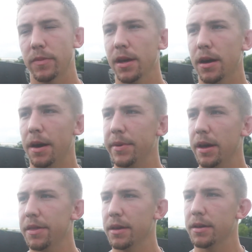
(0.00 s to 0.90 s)
Yeah, I mean,
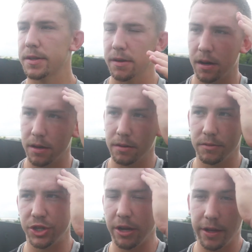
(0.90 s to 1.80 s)
I think it's
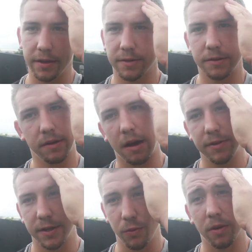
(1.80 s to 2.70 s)
gelling's
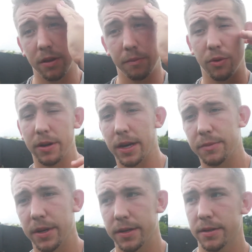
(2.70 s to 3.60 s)
obviously one of the important
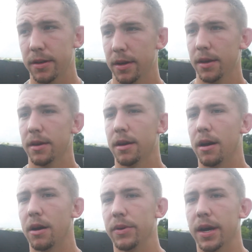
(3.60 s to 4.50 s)
aspects.
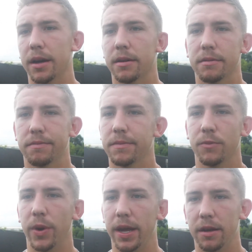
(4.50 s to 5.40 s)
We got
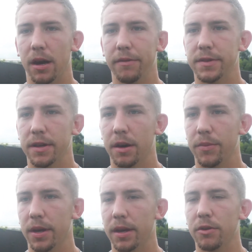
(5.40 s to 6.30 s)
Wayne obviously
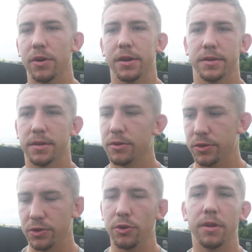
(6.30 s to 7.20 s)
coming in,
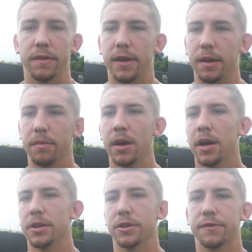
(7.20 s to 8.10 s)
who's new to the team,
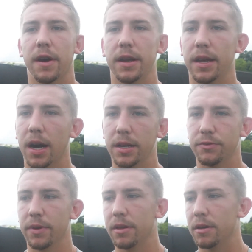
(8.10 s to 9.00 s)
just finding
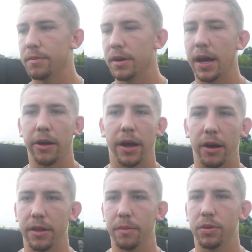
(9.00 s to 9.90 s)
guys' rhythm and
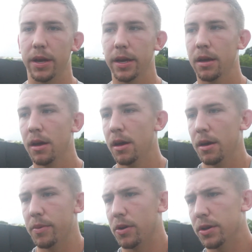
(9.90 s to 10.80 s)
how they play.
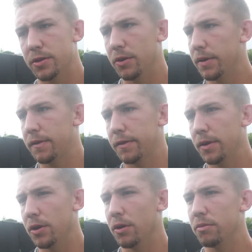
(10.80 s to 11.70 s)
But also, it's,
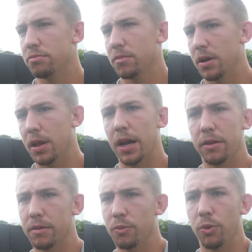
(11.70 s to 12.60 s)
you know, a lot of
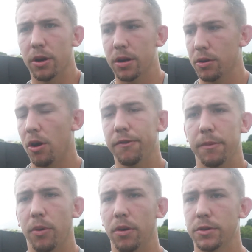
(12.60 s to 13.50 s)
the work off the
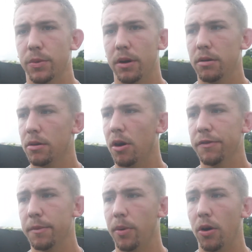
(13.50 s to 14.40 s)
ball as well.
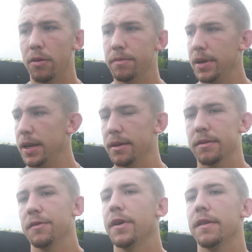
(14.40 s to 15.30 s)
Off the ball, meaning
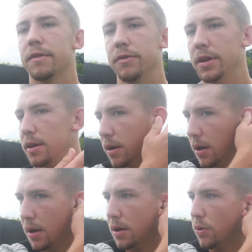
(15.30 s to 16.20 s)
defensively,
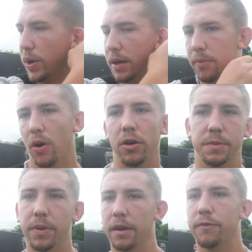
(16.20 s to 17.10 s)
winning balls,
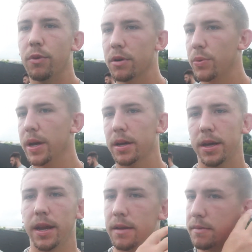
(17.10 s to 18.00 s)
playing forward quick,
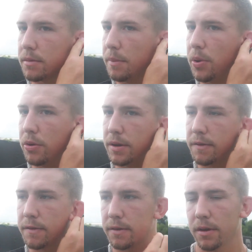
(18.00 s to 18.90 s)
getting
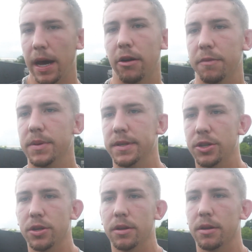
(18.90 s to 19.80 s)
opponents out of
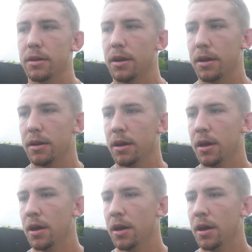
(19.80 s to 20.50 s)
position, and